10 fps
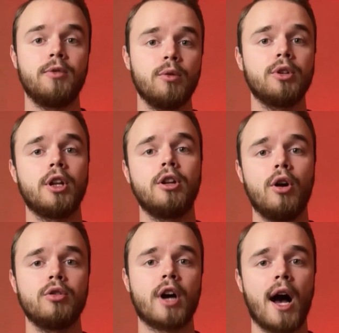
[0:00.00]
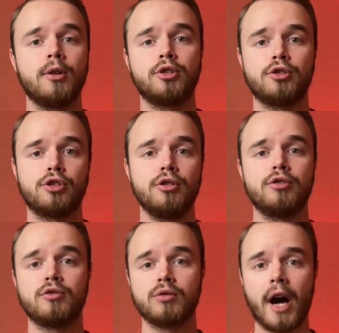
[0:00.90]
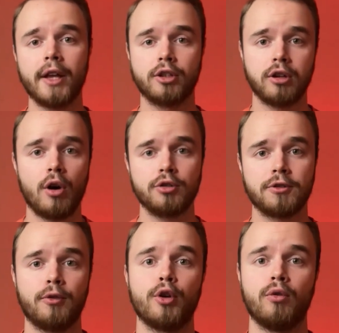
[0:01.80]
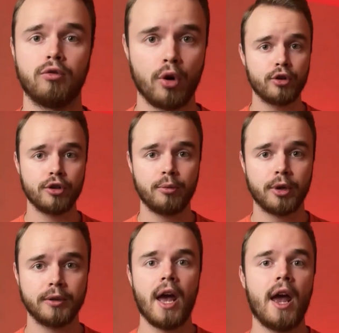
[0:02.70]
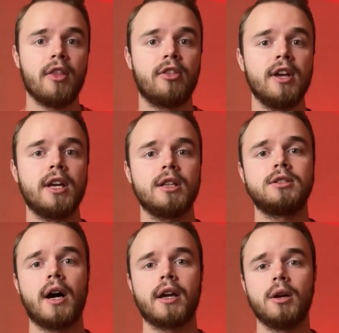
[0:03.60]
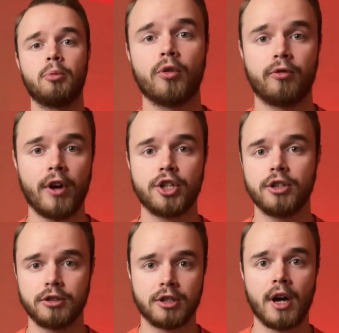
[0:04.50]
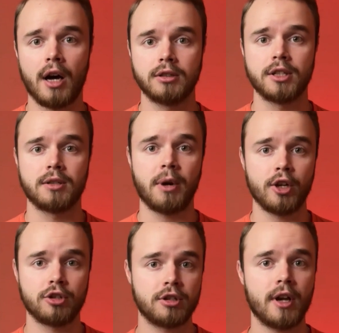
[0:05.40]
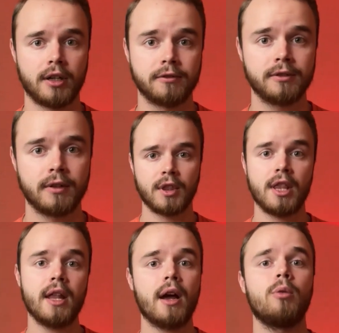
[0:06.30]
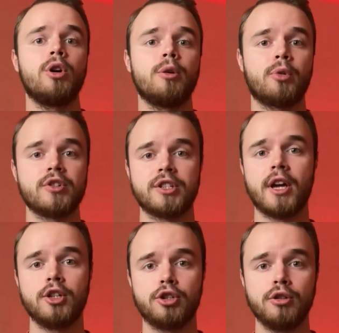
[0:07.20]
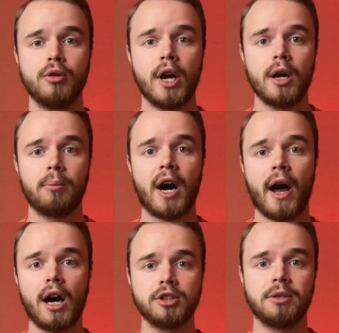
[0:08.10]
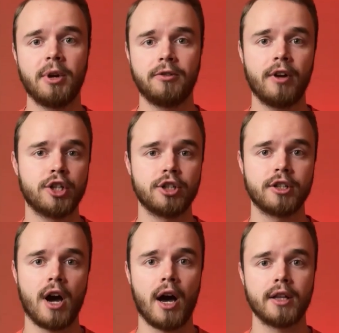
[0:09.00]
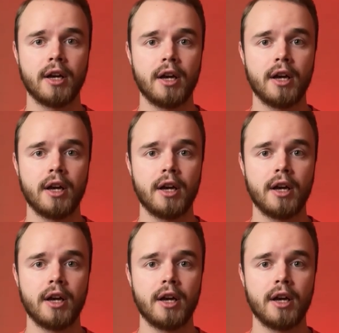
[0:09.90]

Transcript: you want to learn how to choose right clothes for your wardrobe and thinking like a professional stylist by yourself, then I want to present you my ultimate fashion guide